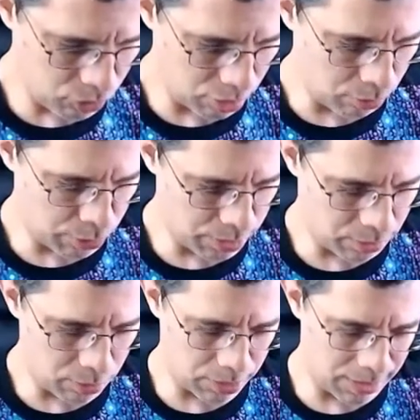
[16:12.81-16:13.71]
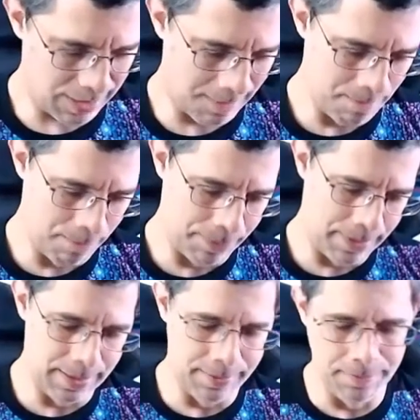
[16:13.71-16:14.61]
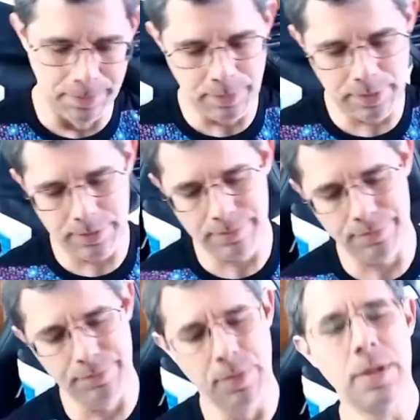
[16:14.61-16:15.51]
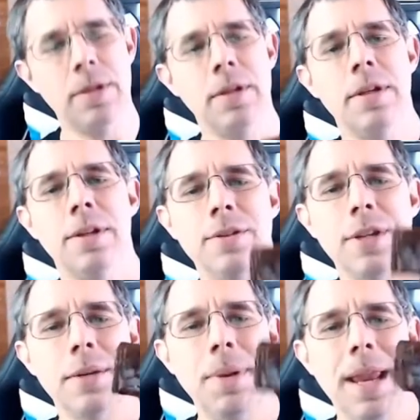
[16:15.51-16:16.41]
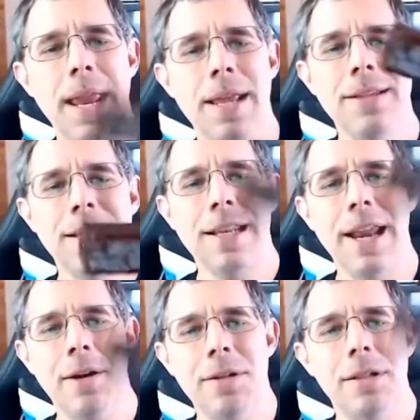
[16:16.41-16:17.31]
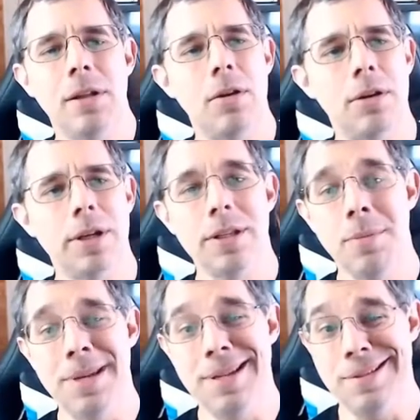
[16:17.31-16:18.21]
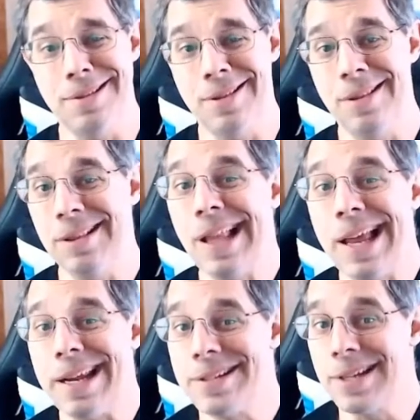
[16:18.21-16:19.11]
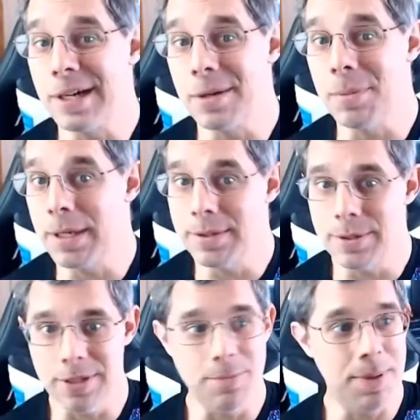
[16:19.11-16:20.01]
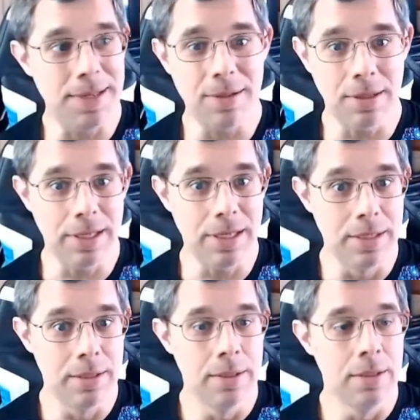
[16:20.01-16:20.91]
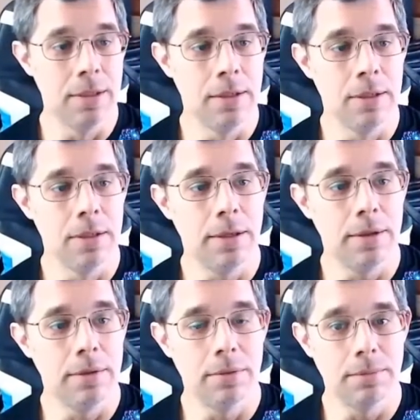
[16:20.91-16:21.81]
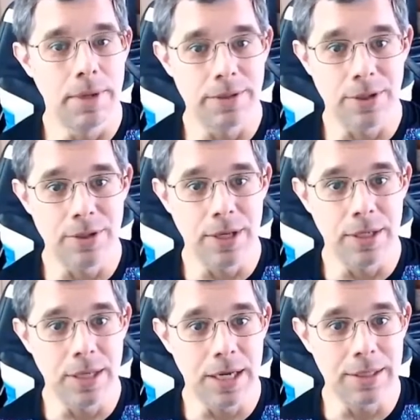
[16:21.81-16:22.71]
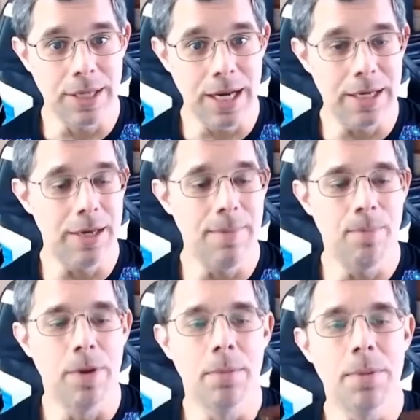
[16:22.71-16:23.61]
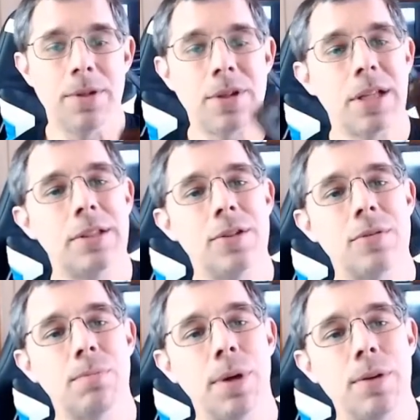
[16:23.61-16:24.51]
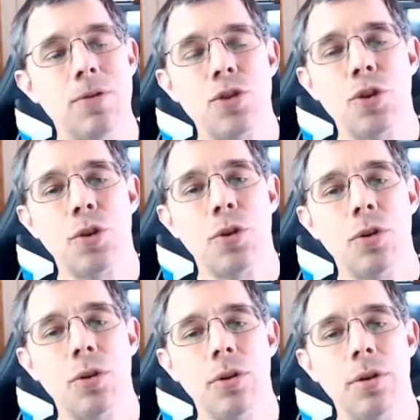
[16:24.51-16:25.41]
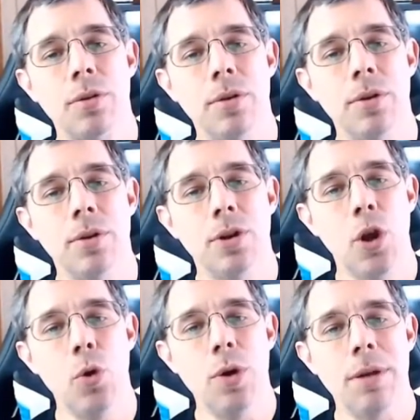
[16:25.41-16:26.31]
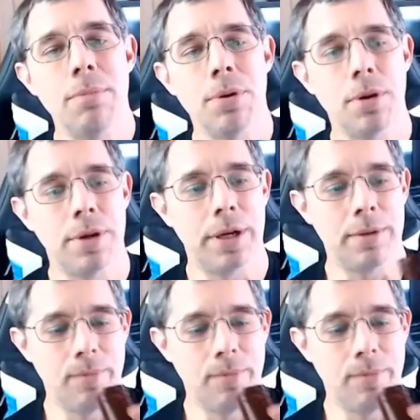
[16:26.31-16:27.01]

Open the whole thing. Yeah. It's like a big, it's like an airy log. I mean, it's light as air because it's basically as I said, cotton candy, but it's got this brown sugar coating put on